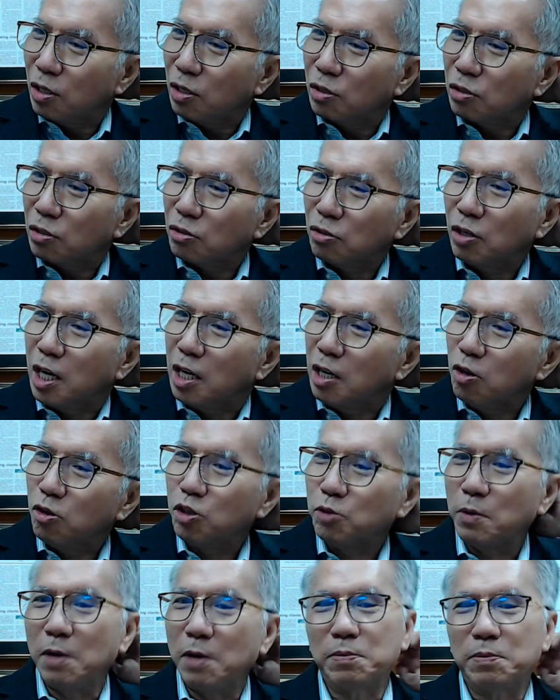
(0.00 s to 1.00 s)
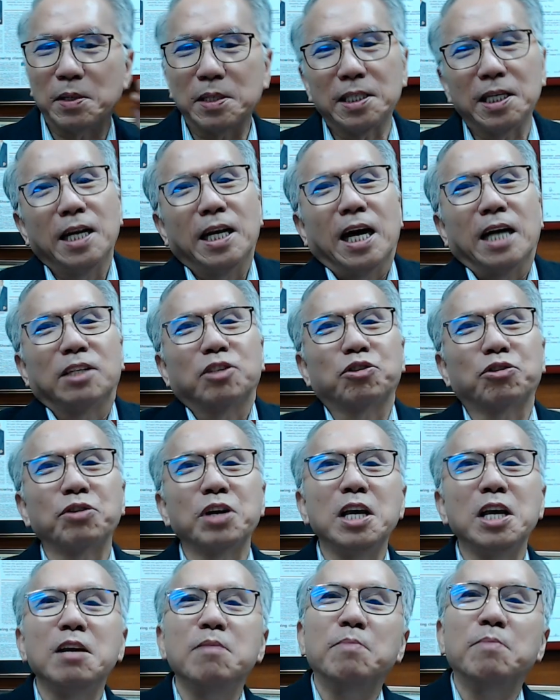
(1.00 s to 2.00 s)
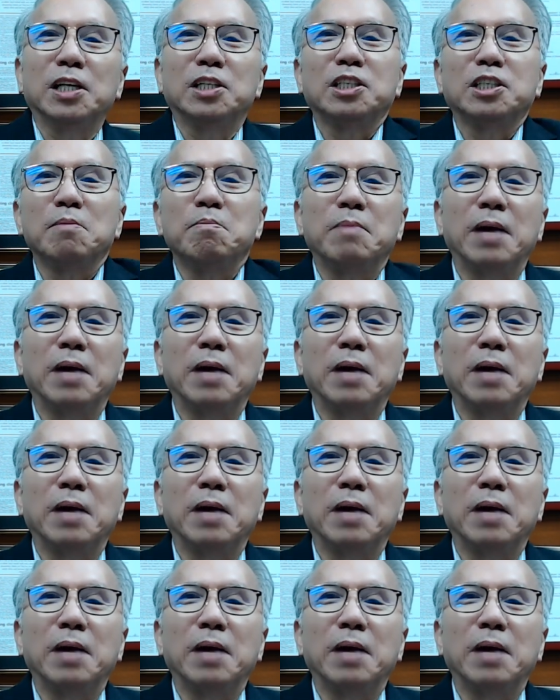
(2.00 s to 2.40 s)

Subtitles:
So the newspaper said there are 3 merchant